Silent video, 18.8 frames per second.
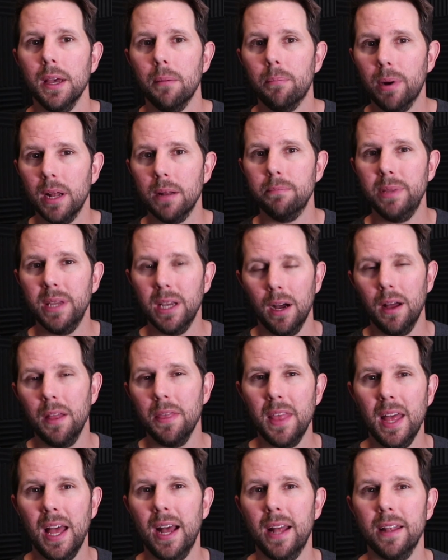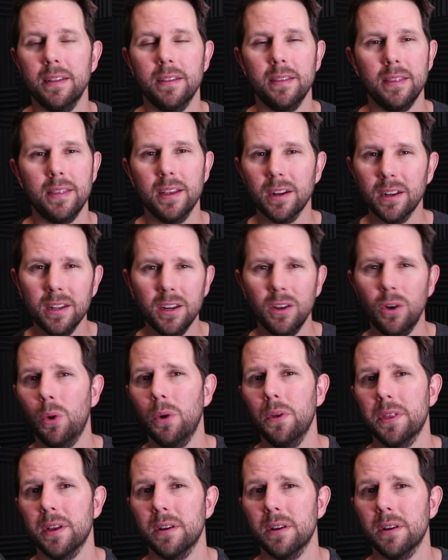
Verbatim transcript: But beyond that, they're going to hold